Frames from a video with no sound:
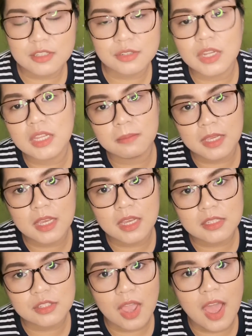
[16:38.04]
into the screen
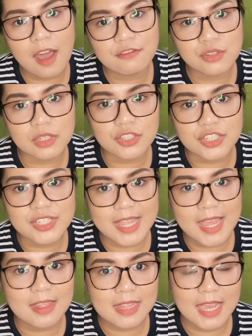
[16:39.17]
because you have to
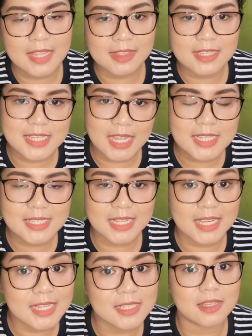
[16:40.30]
understand that the
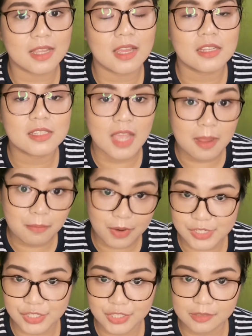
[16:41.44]
test is time
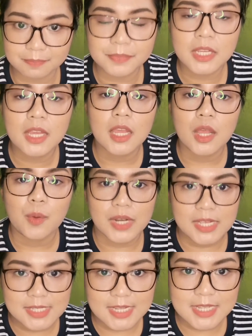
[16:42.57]
pressured.
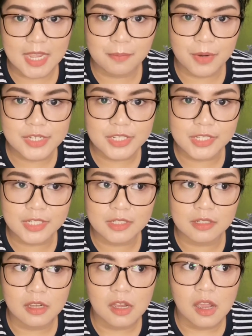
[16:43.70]
When I say time
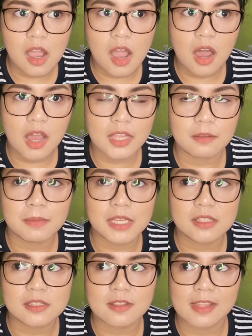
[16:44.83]
pressured, it
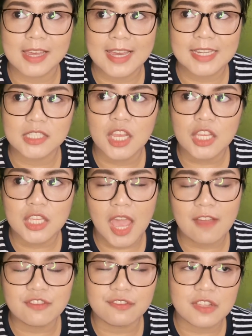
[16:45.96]
means that
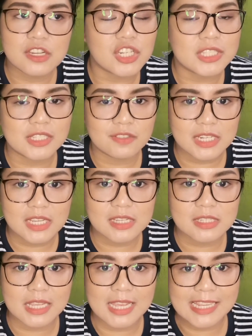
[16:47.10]
you have to finish
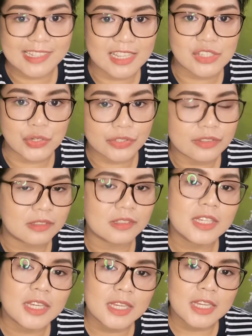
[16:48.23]
activities in a
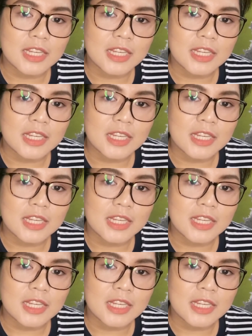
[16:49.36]
certain